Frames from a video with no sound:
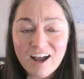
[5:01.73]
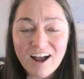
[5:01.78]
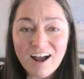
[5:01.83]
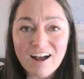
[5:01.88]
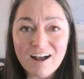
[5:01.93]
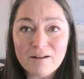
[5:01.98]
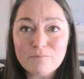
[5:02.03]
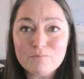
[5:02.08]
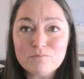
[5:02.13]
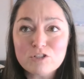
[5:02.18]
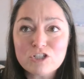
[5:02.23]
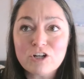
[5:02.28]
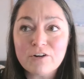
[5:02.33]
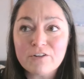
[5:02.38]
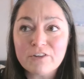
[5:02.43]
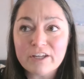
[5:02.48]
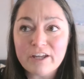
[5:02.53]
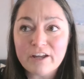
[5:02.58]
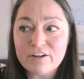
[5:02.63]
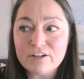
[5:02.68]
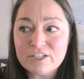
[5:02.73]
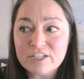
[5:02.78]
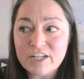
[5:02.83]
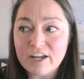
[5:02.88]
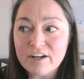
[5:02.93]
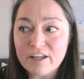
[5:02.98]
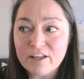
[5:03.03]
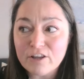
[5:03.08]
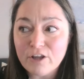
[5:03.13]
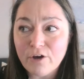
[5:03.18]
Um, certainly
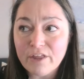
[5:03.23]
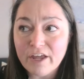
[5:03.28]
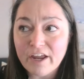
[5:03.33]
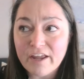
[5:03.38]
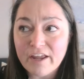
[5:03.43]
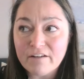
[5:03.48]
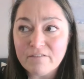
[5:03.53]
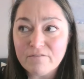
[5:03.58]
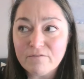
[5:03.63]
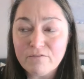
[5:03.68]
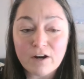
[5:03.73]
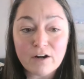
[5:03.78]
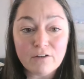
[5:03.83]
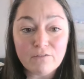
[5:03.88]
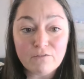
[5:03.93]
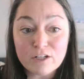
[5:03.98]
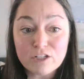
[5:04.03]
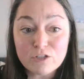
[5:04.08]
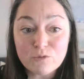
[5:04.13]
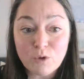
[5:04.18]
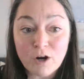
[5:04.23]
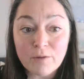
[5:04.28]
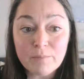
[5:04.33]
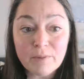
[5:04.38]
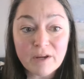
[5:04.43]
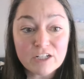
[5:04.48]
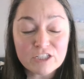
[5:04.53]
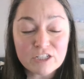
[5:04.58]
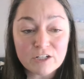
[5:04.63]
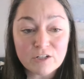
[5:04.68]
understanding though that in fund of funds world,
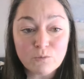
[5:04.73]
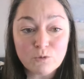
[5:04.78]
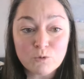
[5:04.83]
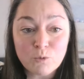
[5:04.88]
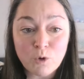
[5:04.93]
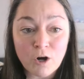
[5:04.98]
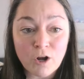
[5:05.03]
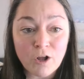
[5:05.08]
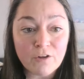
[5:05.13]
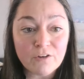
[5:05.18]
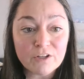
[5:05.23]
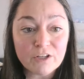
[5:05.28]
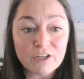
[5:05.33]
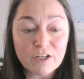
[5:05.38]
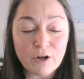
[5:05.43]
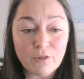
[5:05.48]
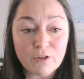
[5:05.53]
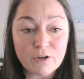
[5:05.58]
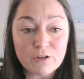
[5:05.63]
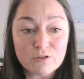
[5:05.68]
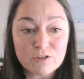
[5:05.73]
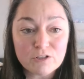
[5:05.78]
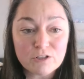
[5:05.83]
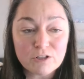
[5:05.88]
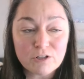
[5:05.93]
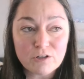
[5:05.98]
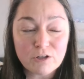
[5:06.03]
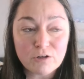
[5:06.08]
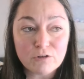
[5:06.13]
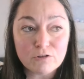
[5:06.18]
pensions world, you know, those
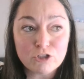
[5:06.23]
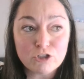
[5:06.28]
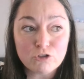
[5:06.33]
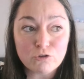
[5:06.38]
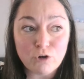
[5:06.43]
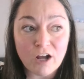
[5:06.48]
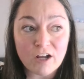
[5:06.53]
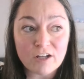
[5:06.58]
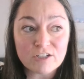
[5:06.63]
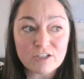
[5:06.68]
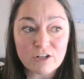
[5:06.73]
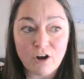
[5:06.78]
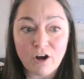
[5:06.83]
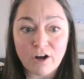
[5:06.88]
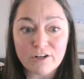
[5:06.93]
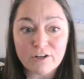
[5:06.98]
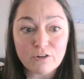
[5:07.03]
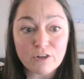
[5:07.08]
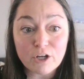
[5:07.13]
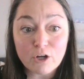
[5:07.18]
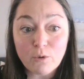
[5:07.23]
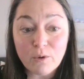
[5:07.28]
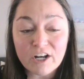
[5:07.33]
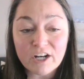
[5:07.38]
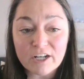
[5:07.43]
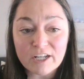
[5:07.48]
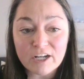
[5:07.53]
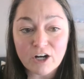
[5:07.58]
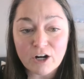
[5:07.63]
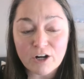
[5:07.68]
those draws on your
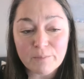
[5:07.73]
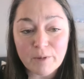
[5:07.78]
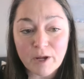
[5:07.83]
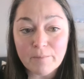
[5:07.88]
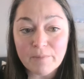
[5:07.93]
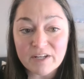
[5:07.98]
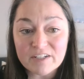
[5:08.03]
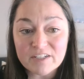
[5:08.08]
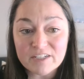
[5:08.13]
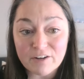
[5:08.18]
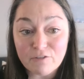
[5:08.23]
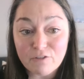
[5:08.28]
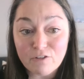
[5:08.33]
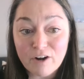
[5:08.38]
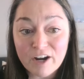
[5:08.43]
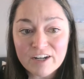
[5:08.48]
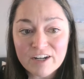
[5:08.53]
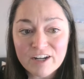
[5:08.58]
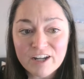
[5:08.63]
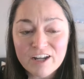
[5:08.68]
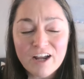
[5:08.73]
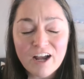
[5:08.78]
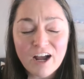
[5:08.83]
liquidity are a, bit different.